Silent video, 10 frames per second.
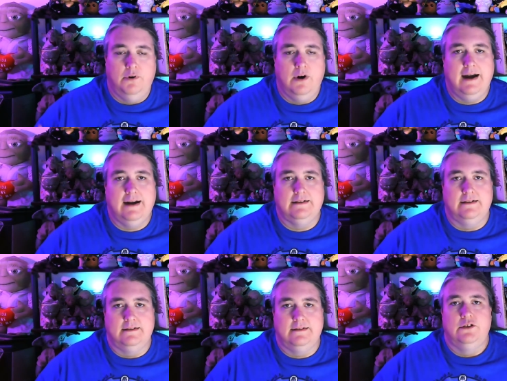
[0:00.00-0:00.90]

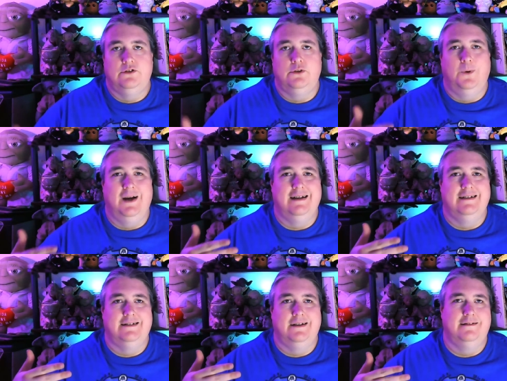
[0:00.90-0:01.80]
practice so
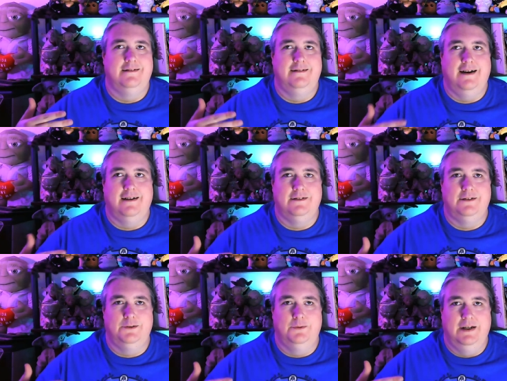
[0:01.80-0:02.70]
as not
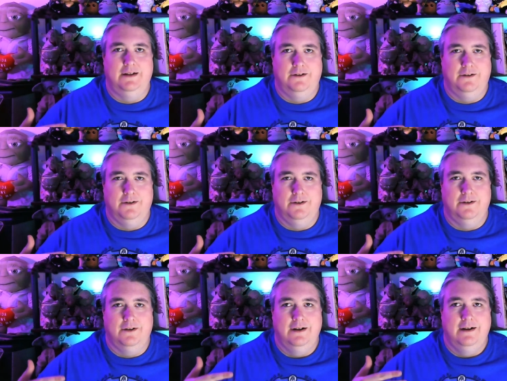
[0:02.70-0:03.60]
to
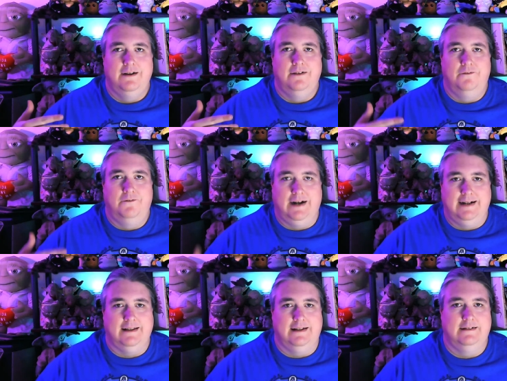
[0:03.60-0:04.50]
incur
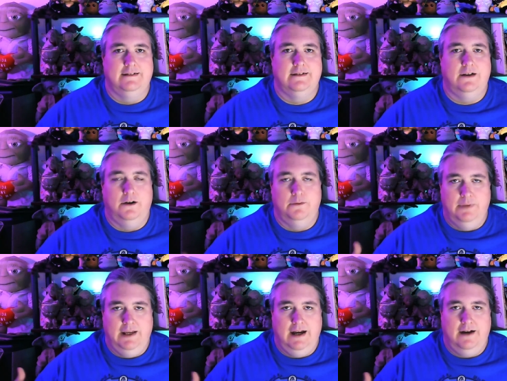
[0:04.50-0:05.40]
violence on
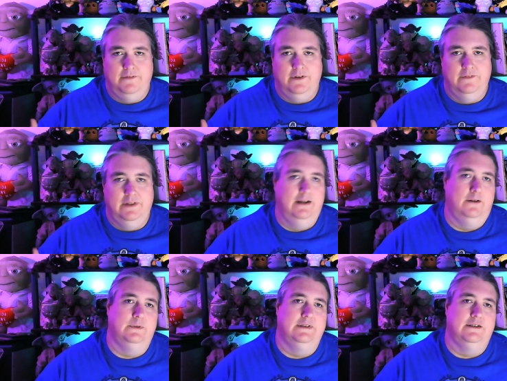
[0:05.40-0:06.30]
behalf of the
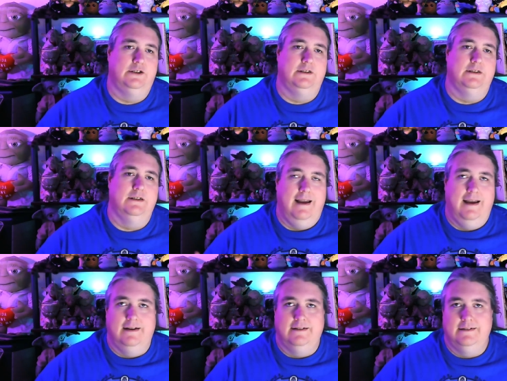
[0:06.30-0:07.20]
Inquisition
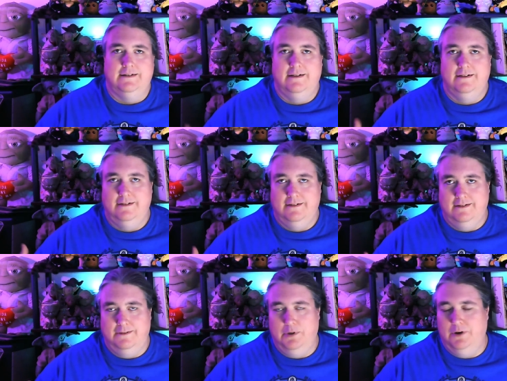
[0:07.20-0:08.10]
and
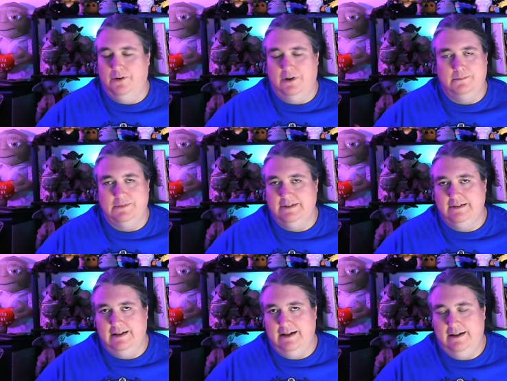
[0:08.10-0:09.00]
the pogroms
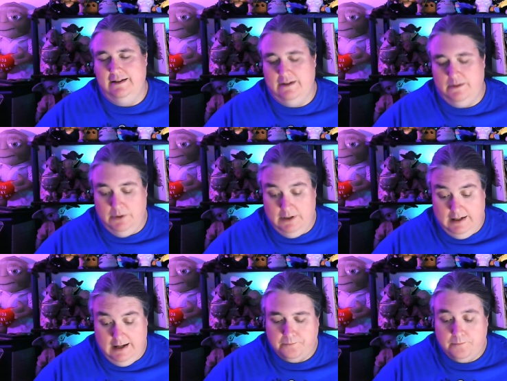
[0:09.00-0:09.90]
that hit the community.